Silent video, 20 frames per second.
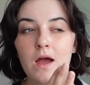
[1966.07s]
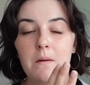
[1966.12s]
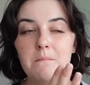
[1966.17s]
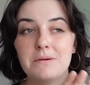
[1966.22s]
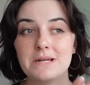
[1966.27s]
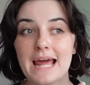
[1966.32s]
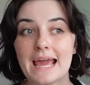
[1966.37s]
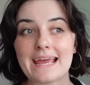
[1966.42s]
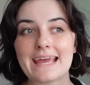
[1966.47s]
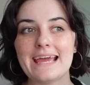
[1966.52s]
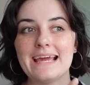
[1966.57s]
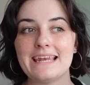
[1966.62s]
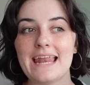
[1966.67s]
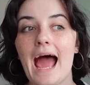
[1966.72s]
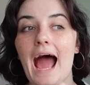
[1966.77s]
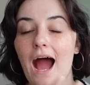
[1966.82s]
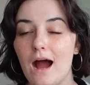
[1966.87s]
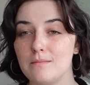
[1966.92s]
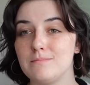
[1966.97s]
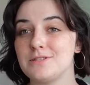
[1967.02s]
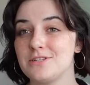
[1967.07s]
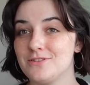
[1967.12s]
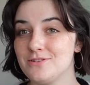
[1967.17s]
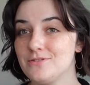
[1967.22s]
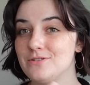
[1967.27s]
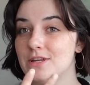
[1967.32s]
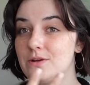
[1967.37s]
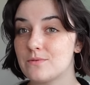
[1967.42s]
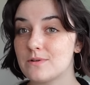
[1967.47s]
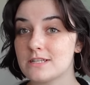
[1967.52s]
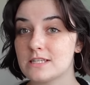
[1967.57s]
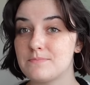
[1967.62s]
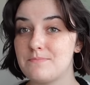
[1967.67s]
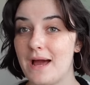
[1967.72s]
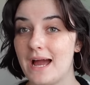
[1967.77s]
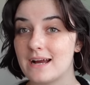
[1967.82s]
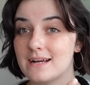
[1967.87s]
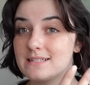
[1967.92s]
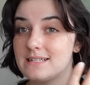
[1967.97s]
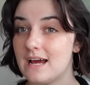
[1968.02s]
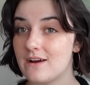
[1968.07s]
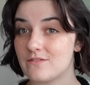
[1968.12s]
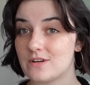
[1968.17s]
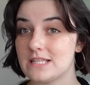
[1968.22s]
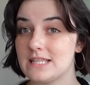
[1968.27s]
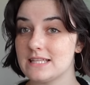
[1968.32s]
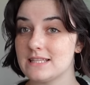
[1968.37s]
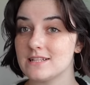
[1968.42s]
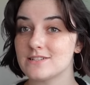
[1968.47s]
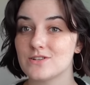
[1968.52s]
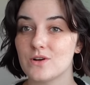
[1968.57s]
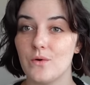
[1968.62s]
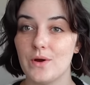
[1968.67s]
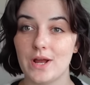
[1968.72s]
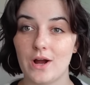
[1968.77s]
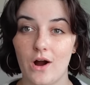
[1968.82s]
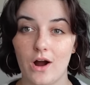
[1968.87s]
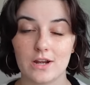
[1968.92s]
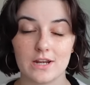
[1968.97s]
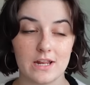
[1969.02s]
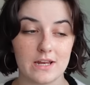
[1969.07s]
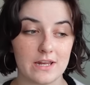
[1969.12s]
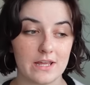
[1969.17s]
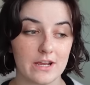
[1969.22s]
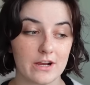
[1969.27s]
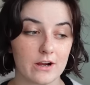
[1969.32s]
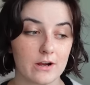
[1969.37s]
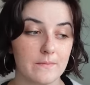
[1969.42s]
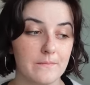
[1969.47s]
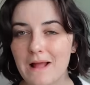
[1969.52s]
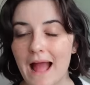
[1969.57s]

but I can absolutely respect everything that's going on in here.